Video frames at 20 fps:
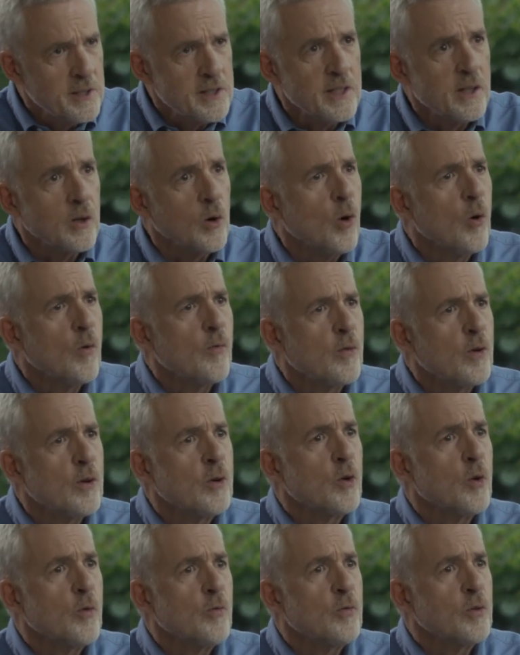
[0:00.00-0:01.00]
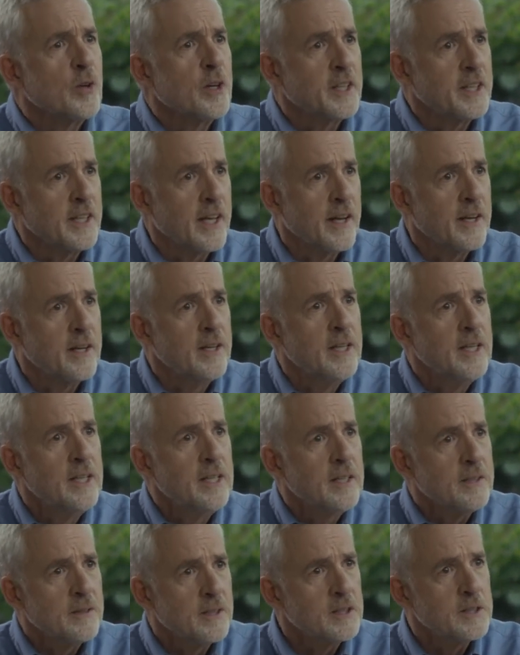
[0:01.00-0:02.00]
we see over and over again
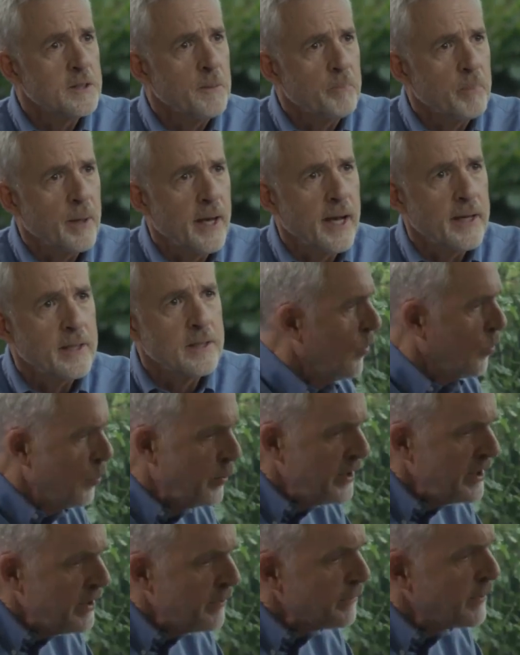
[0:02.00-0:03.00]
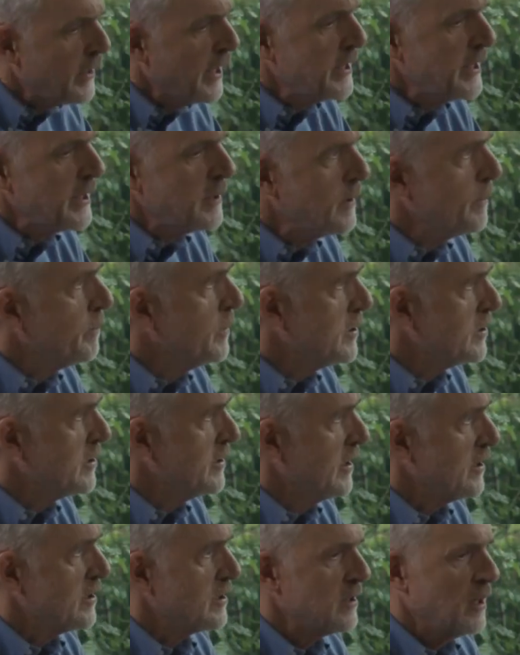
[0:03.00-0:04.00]
this impact. Redefining the
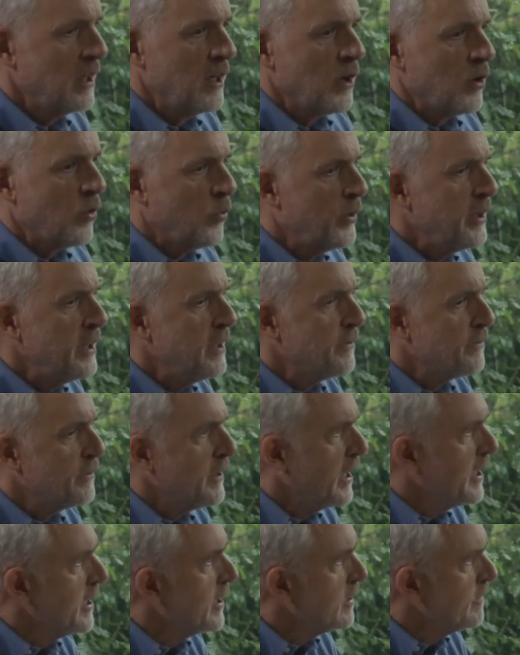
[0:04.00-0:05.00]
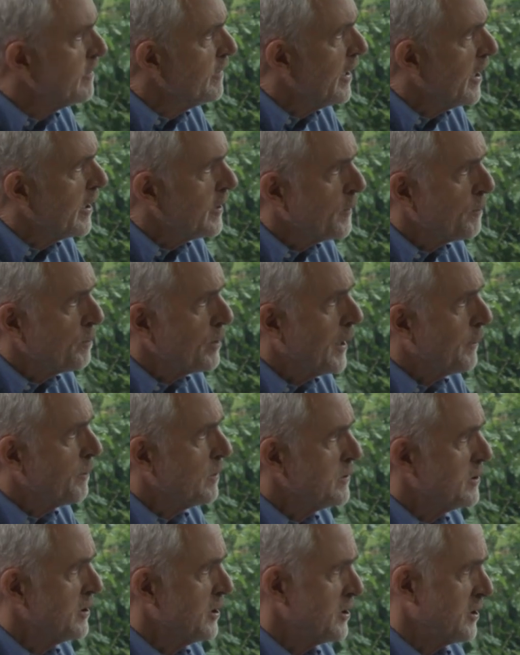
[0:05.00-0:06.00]
business, redefining the value
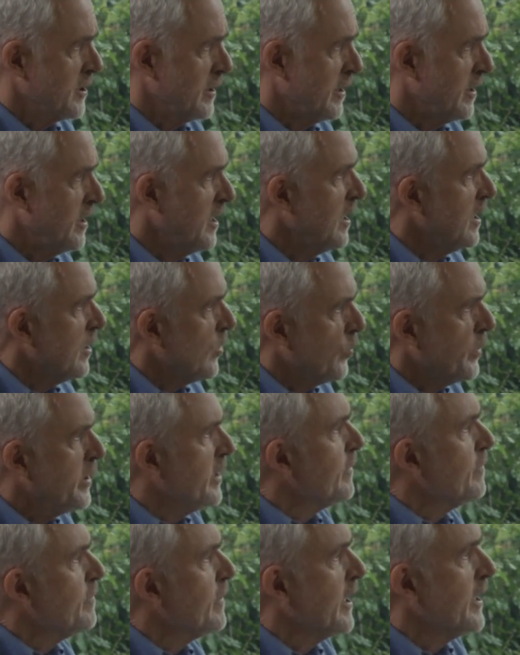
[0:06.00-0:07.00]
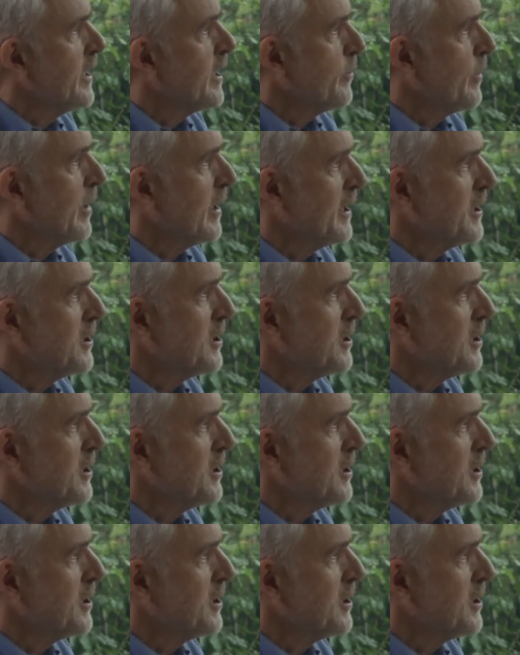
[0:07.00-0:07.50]
proposition, redefining